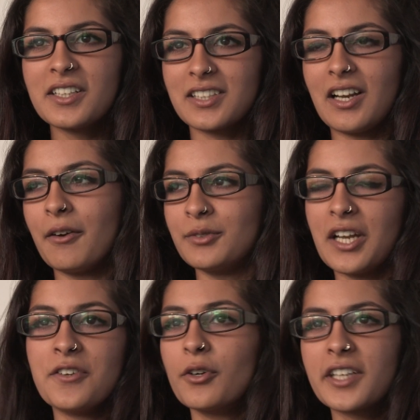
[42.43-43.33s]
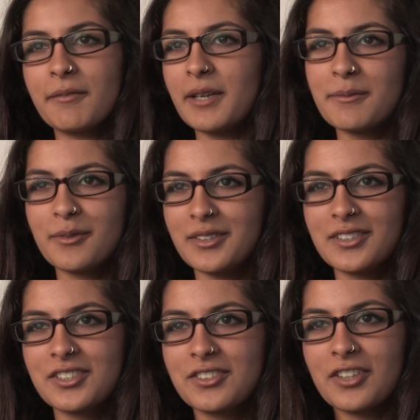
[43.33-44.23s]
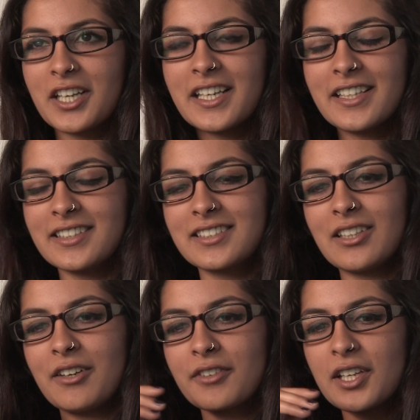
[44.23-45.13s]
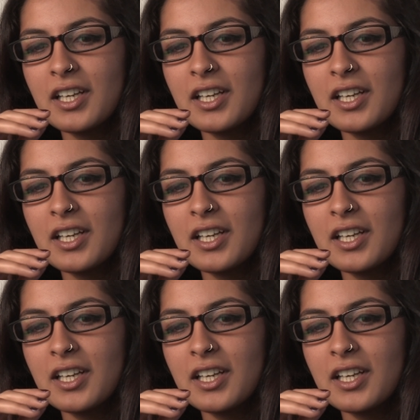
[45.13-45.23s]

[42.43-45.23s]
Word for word: So like I was like knocking people in the street and stuff.